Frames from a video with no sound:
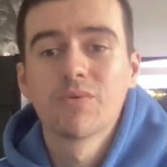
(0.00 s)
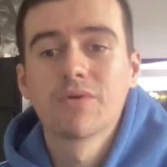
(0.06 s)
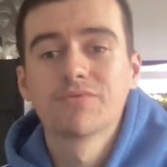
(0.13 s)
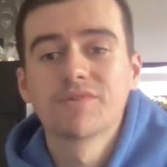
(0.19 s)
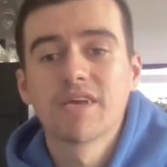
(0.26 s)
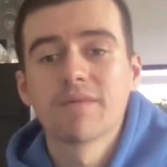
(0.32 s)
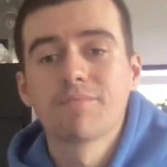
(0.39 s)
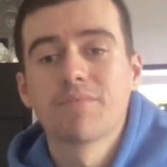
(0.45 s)
while
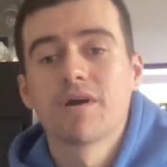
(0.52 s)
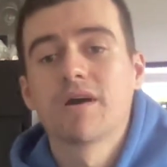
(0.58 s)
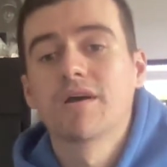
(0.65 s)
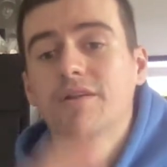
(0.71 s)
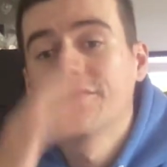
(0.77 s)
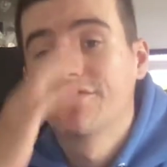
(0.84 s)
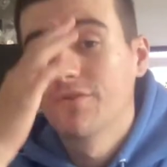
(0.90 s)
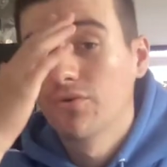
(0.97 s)
taking
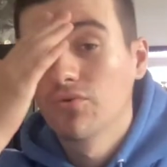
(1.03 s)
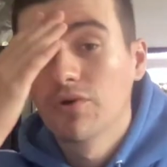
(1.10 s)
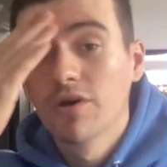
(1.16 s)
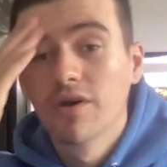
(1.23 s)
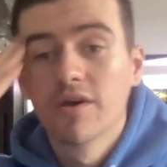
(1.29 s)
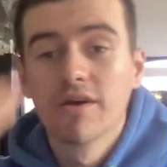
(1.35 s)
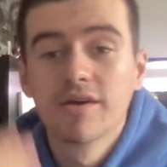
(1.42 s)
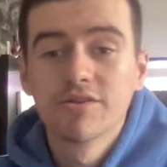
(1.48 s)
part in the Fuel
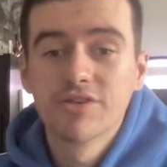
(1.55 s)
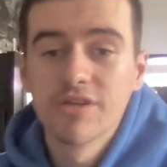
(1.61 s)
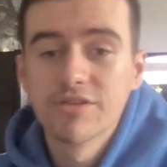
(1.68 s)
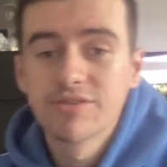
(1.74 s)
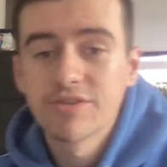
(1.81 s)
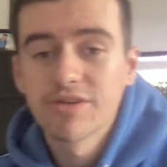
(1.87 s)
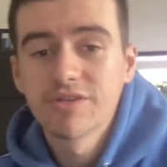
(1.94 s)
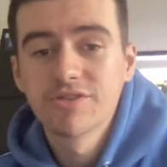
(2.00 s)

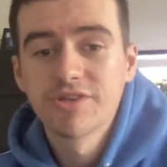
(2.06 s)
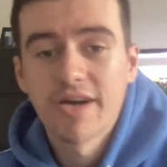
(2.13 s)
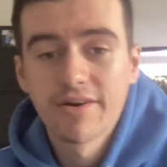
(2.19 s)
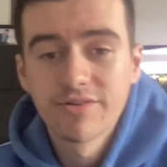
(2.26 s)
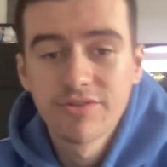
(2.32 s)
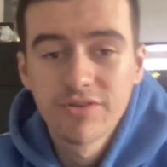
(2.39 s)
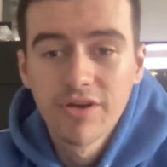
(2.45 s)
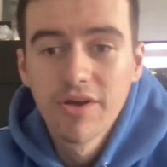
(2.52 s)
Change
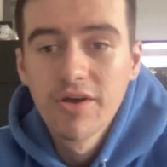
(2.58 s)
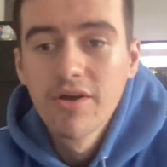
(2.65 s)
Challenge.